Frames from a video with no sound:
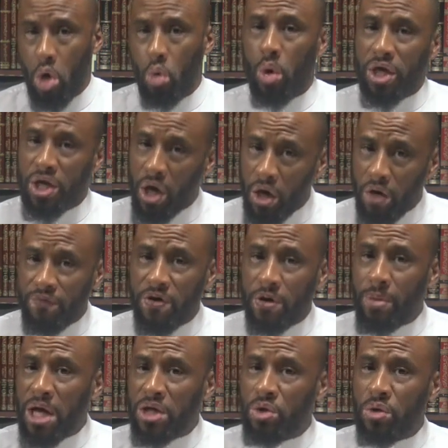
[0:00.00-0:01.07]

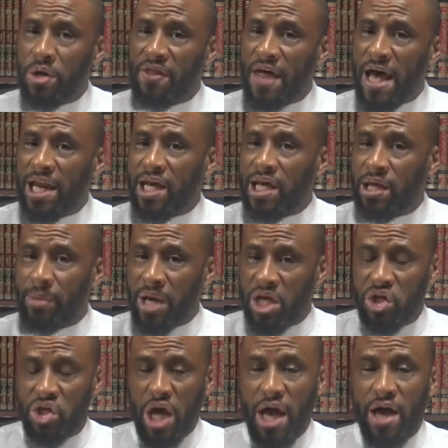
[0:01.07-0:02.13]

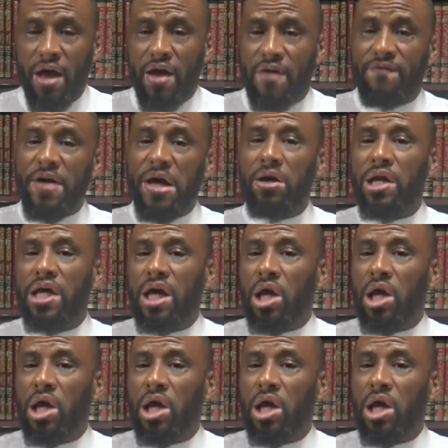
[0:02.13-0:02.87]
Verily,